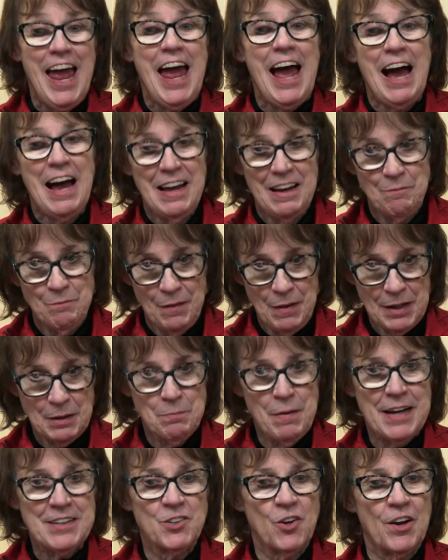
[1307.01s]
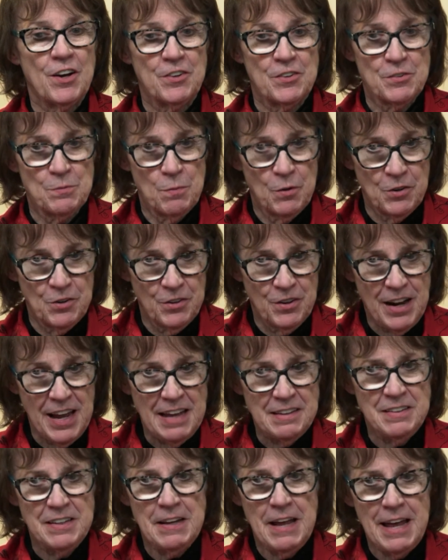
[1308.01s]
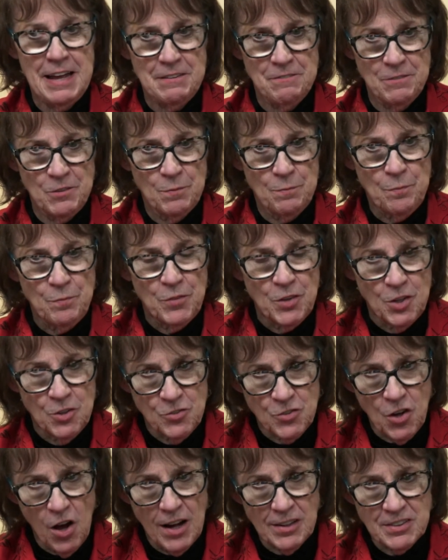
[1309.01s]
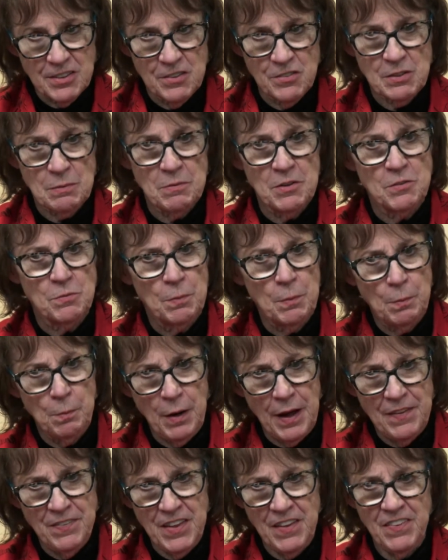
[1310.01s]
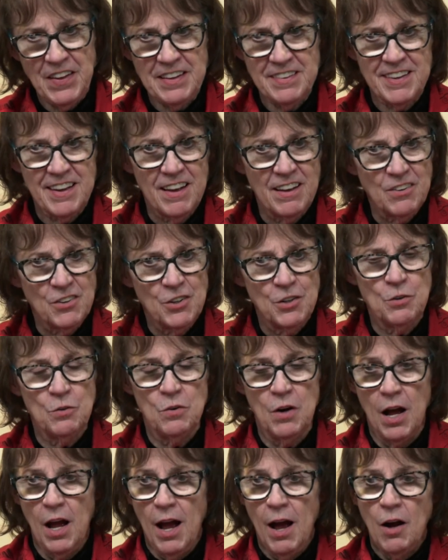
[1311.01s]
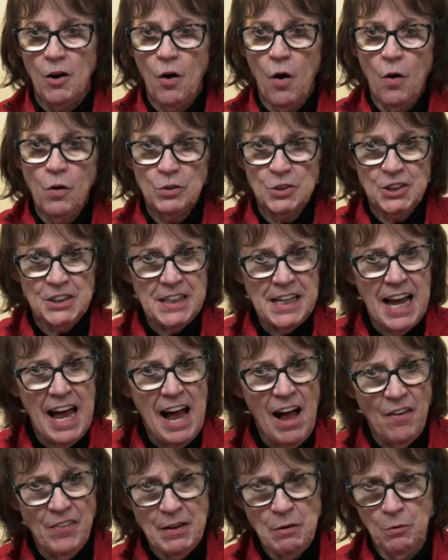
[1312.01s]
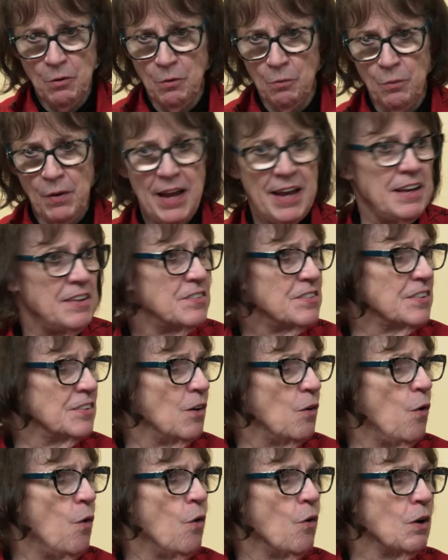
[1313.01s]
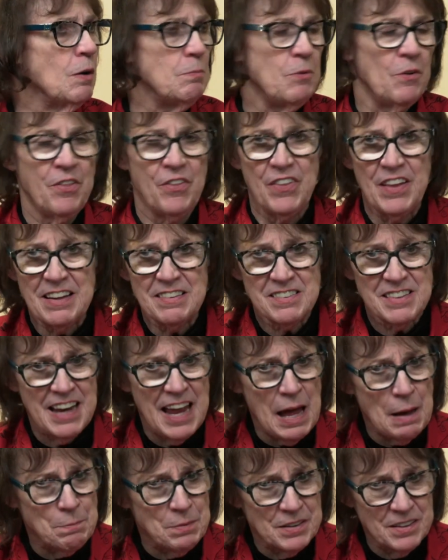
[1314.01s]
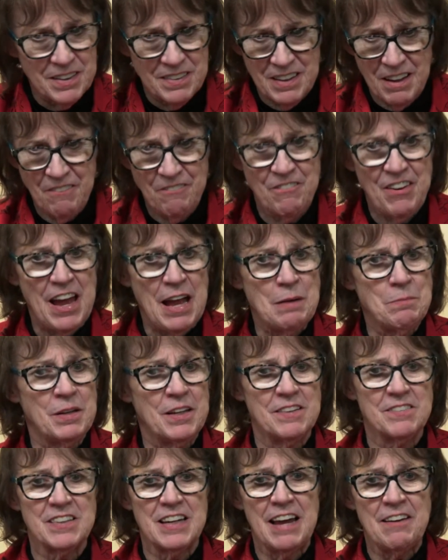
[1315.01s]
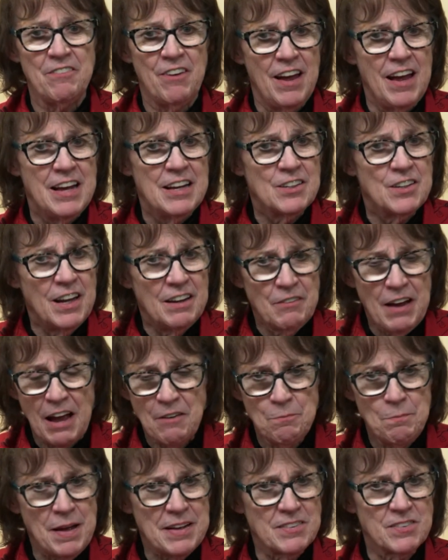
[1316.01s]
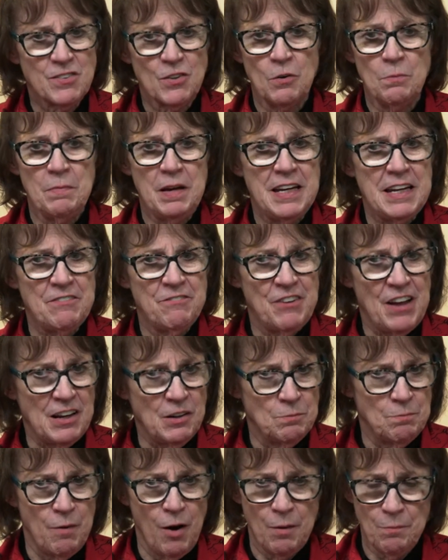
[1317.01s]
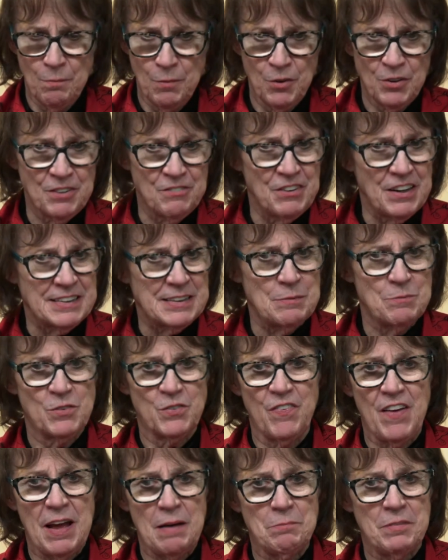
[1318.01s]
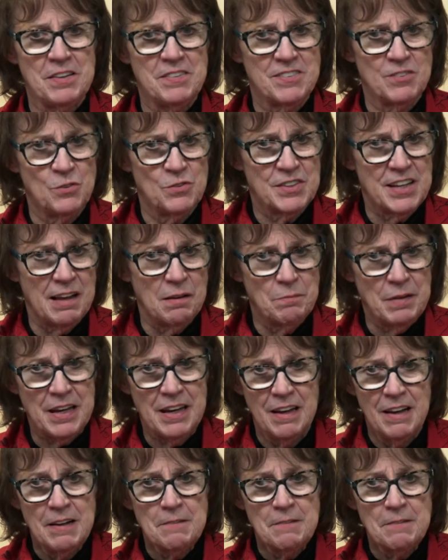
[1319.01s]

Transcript: like my daughter's murder. And you talk to some of these people and then they tell you, oh, gee, how they were raised and the horrible things that happened in their families. And I've met so many fellow murder victims' families who tell me,